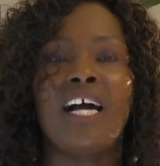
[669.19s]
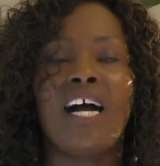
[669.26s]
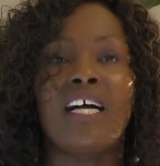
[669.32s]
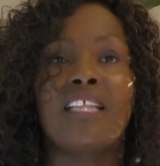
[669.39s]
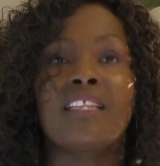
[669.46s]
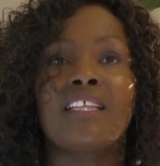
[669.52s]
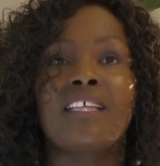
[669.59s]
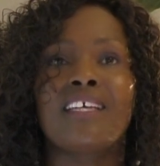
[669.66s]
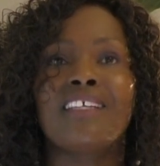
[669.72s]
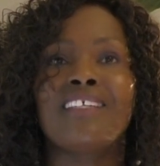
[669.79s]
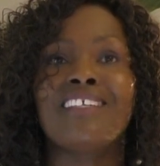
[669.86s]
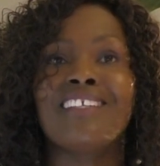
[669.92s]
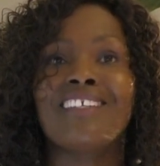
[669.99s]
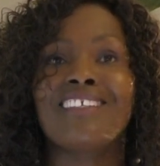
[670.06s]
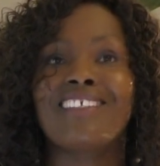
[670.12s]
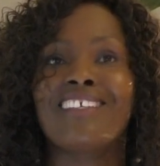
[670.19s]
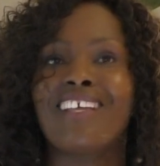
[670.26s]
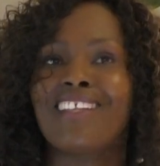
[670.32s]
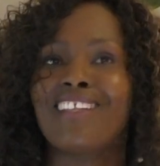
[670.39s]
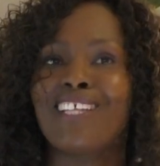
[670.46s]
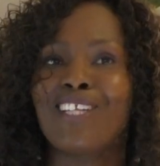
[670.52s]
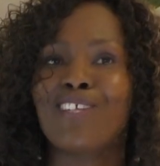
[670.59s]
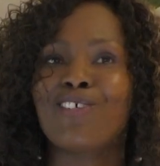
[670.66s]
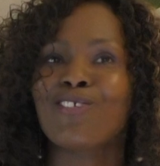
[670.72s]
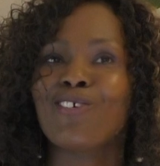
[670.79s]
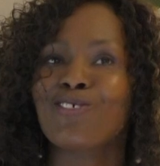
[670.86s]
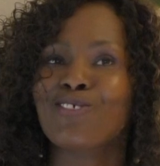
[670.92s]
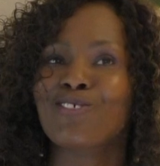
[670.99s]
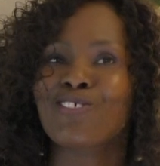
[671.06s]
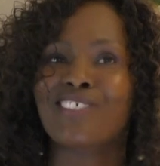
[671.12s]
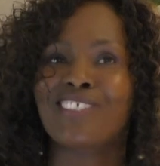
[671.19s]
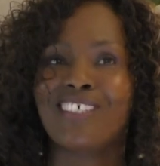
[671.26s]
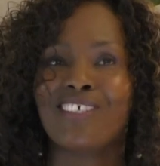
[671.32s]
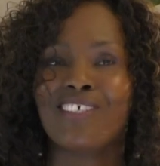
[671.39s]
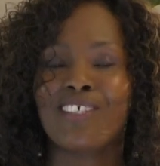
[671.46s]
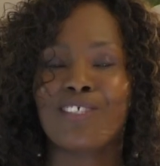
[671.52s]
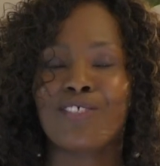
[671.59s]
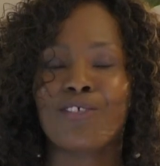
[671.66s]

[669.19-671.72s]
and then the Lord also uh,